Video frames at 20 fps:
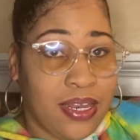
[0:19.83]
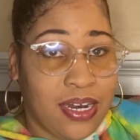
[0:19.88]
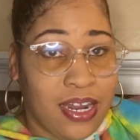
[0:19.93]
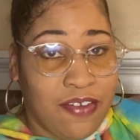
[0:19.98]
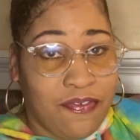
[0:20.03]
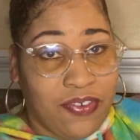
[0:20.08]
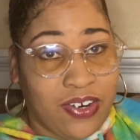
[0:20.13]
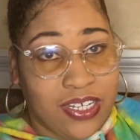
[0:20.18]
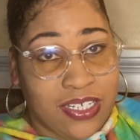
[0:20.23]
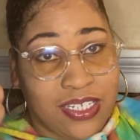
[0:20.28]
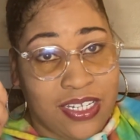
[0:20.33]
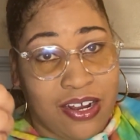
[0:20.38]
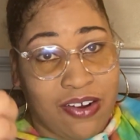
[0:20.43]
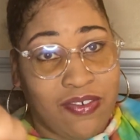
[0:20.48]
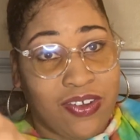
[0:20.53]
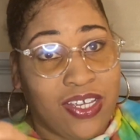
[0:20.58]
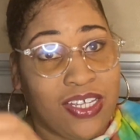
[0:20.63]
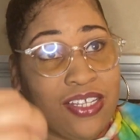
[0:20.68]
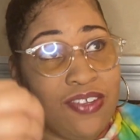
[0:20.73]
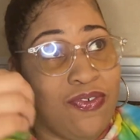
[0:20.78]
Netflix
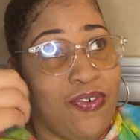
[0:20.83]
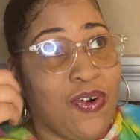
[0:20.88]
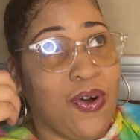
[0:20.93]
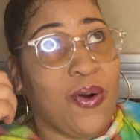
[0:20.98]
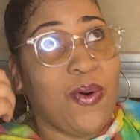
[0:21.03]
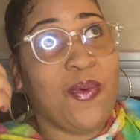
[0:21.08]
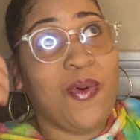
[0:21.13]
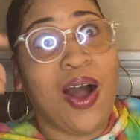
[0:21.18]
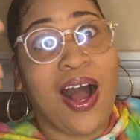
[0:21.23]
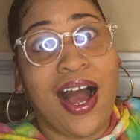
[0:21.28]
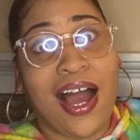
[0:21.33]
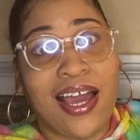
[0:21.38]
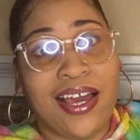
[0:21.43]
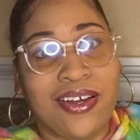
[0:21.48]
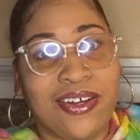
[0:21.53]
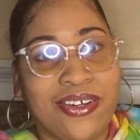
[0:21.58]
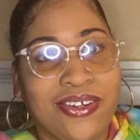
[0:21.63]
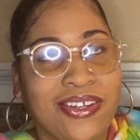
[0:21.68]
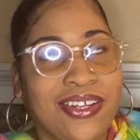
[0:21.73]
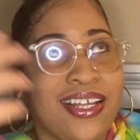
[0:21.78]
series for a
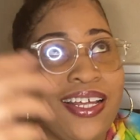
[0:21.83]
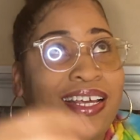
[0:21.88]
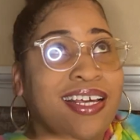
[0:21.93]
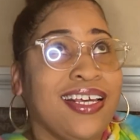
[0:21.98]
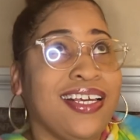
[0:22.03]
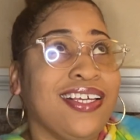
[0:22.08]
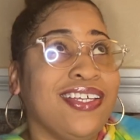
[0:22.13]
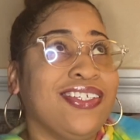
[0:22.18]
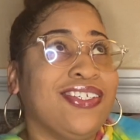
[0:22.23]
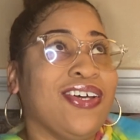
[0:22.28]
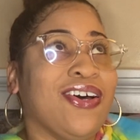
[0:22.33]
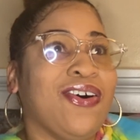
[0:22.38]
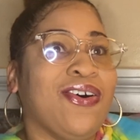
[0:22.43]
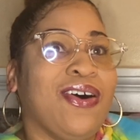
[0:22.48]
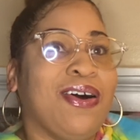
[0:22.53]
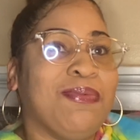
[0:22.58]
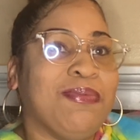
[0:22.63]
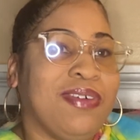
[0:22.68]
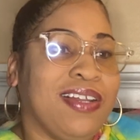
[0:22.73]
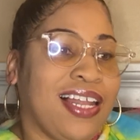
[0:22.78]
while. So
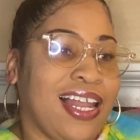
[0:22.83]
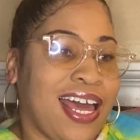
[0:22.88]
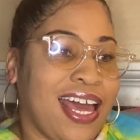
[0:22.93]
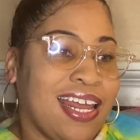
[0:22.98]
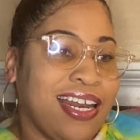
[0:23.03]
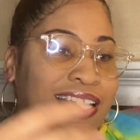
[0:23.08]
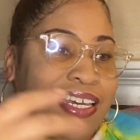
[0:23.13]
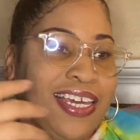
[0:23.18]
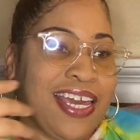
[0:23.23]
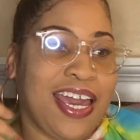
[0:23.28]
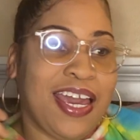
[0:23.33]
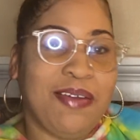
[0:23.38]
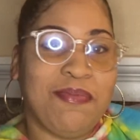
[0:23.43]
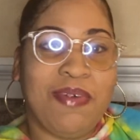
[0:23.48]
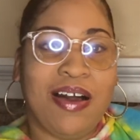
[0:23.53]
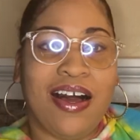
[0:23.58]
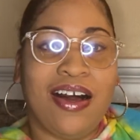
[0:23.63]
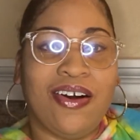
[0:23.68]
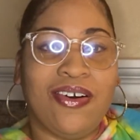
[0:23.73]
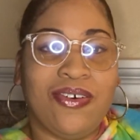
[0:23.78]
I'm glad it
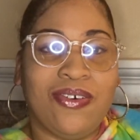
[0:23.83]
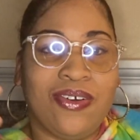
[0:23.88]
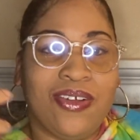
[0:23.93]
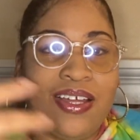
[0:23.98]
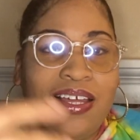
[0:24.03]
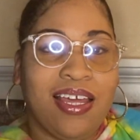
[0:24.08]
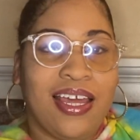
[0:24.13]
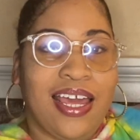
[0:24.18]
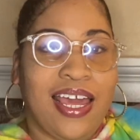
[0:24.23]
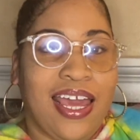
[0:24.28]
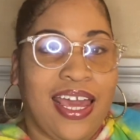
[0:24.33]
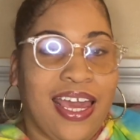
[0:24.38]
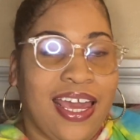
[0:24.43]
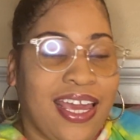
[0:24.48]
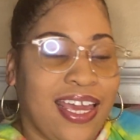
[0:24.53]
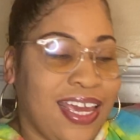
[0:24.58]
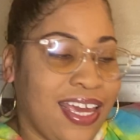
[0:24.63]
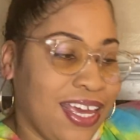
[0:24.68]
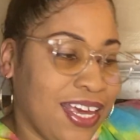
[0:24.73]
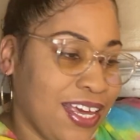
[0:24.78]
came out.
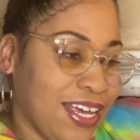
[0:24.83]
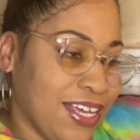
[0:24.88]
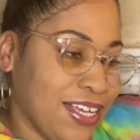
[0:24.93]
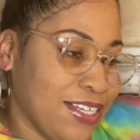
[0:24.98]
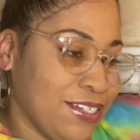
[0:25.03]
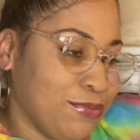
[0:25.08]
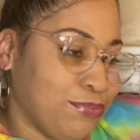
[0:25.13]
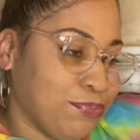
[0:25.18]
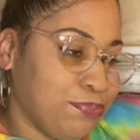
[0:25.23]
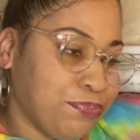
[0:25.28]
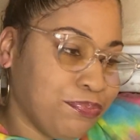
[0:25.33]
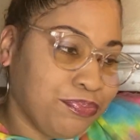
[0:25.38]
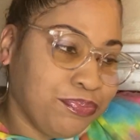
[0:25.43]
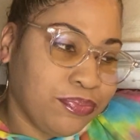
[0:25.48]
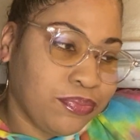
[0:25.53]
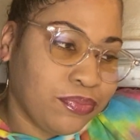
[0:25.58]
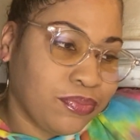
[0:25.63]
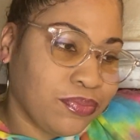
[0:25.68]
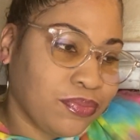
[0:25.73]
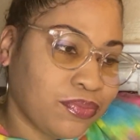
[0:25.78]
And
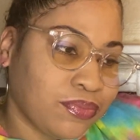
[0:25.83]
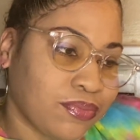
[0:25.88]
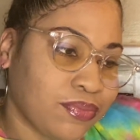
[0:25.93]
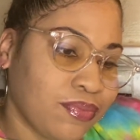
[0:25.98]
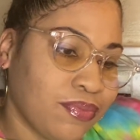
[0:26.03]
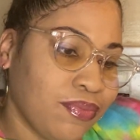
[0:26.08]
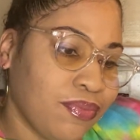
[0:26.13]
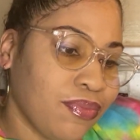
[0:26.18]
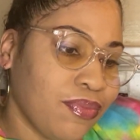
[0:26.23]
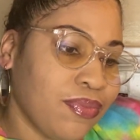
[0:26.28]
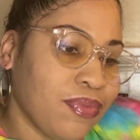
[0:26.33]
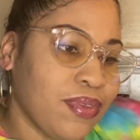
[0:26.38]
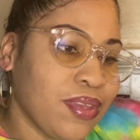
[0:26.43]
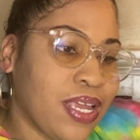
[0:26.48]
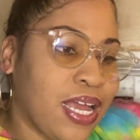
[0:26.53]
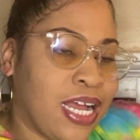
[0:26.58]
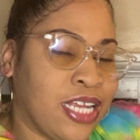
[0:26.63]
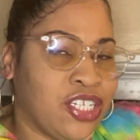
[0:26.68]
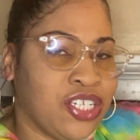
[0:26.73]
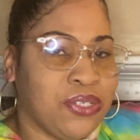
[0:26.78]

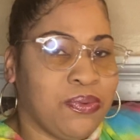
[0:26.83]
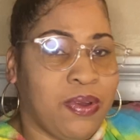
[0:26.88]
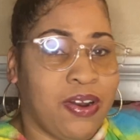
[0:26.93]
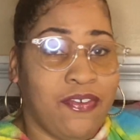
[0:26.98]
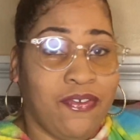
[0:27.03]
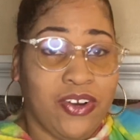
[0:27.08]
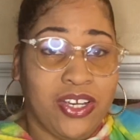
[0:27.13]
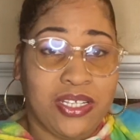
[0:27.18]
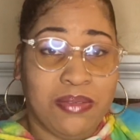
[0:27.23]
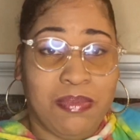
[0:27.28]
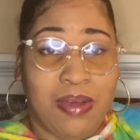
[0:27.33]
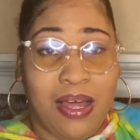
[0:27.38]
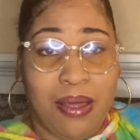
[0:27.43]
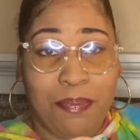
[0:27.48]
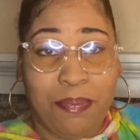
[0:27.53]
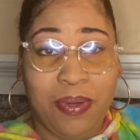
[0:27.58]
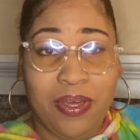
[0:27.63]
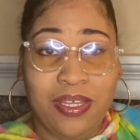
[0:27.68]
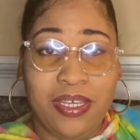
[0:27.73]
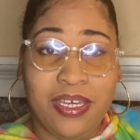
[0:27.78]
I just want to voice my
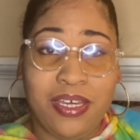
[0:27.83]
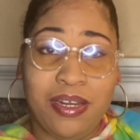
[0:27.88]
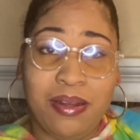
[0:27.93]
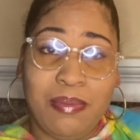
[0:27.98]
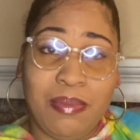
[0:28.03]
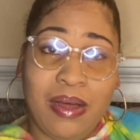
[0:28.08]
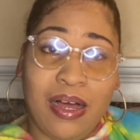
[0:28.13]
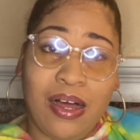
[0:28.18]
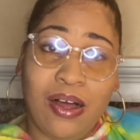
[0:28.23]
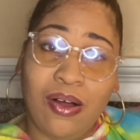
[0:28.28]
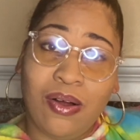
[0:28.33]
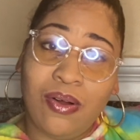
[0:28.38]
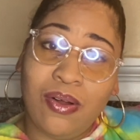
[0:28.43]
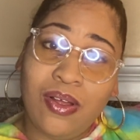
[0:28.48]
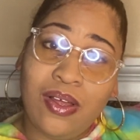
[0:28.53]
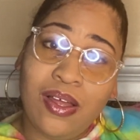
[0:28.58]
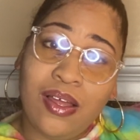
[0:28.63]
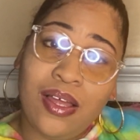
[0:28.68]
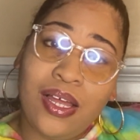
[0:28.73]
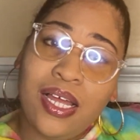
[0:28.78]
opinion about
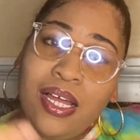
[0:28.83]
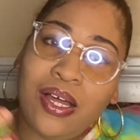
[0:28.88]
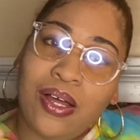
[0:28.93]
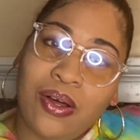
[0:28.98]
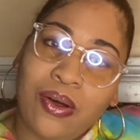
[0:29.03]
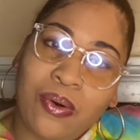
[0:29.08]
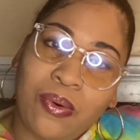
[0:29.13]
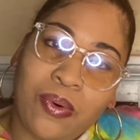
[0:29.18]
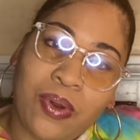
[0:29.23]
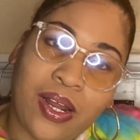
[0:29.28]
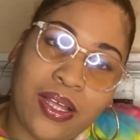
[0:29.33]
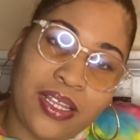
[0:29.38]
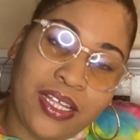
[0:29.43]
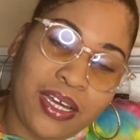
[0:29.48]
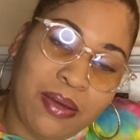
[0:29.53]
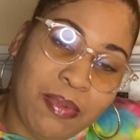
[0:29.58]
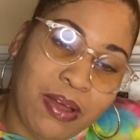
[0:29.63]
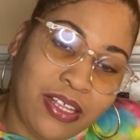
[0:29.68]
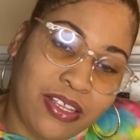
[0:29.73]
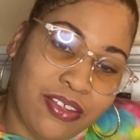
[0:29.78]
what I
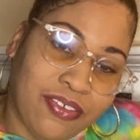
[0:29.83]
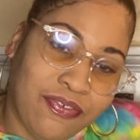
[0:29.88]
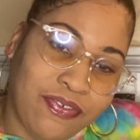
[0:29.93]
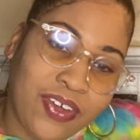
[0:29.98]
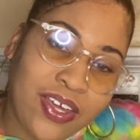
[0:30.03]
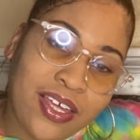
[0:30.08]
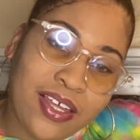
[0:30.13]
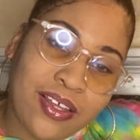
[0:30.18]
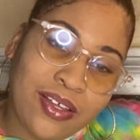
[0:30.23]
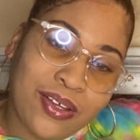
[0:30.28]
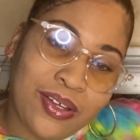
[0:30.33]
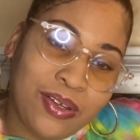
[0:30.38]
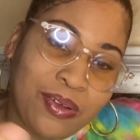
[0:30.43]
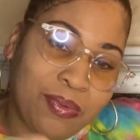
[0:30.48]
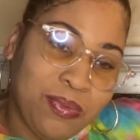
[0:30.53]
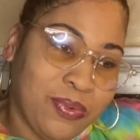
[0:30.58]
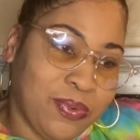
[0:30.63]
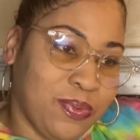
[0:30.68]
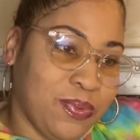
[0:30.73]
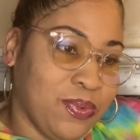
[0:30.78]
think about the
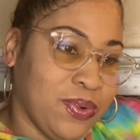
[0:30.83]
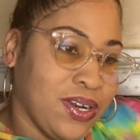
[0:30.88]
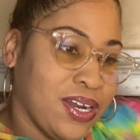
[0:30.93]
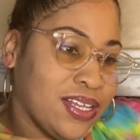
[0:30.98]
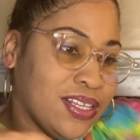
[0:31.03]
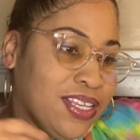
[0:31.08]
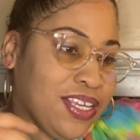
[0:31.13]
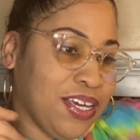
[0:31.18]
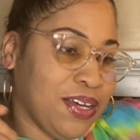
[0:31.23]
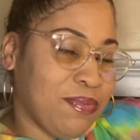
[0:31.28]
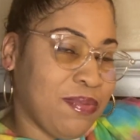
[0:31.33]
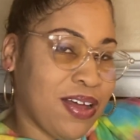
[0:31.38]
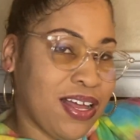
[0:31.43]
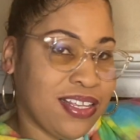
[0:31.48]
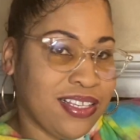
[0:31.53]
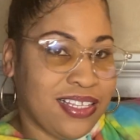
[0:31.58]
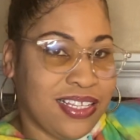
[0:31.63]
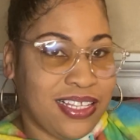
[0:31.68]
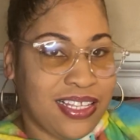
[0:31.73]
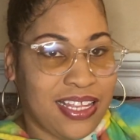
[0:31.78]
film, what I think
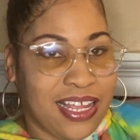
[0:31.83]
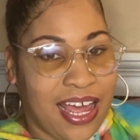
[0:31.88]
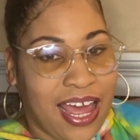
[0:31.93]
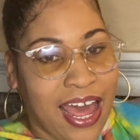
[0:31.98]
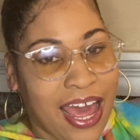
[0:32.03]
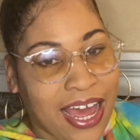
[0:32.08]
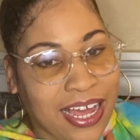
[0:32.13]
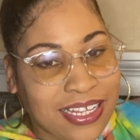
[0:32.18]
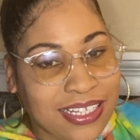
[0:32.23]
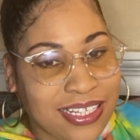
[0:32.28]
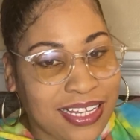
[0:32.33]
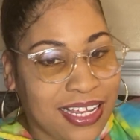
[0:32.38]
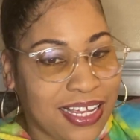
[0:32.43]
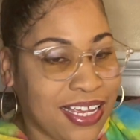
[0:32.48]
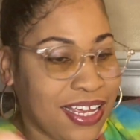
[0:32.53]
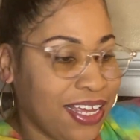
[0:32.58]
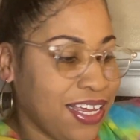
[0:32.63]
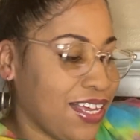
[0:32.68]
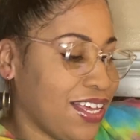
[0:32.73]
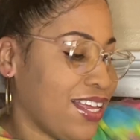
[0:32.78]
about the
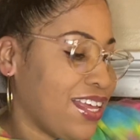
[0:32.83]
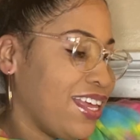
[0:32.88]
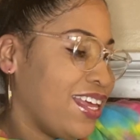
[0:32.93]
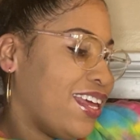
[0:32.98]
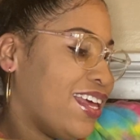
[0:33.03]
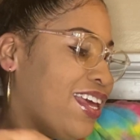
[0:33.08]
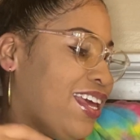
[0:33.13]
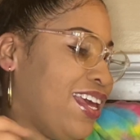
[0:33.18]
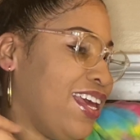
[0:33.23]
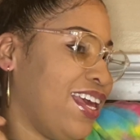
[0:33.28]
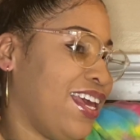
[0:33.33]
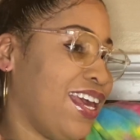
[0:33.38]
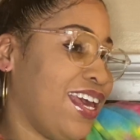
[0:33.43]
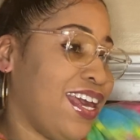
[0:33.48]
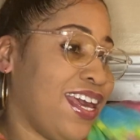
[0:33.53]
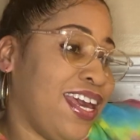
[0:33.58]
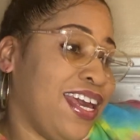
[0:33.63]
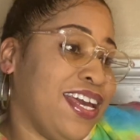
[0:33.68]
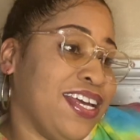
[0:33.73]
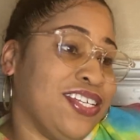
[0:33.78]
acting,
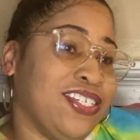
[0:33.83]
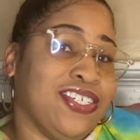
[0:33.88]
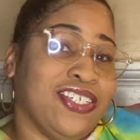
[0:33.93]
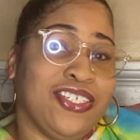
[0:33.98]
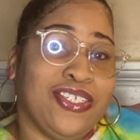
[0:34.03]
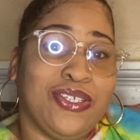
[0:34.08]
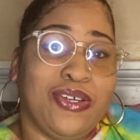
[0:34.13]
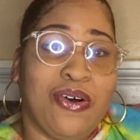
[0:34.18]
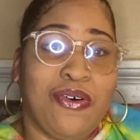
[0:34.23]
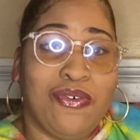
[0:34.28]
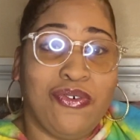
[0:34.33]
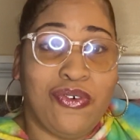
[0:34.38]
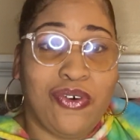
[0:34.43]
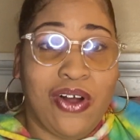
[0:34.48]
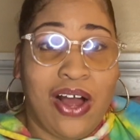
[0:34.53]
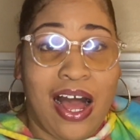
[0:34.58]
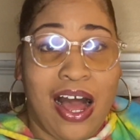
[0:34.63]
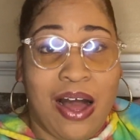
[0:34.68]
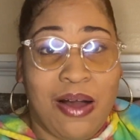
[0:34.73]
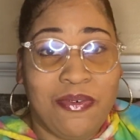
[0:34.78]
and just
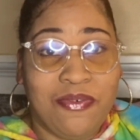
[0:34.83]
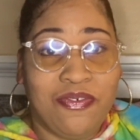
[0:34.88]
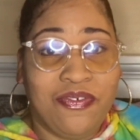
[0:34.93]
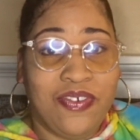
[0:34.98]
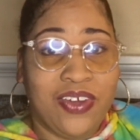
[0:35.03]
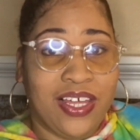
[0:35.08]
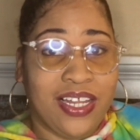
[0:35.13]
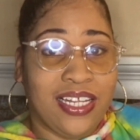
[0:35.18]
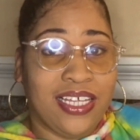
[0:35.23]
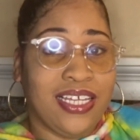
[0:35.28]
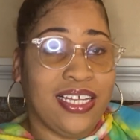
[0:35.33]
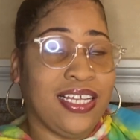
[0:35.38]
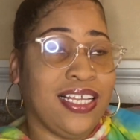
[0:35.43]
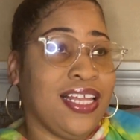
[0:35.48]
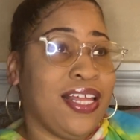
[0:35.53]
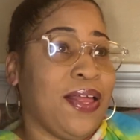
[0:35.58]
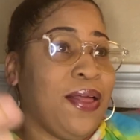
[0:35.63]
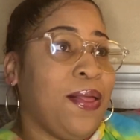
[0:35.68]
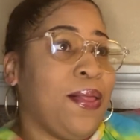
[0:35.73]
overall how I'm feeling.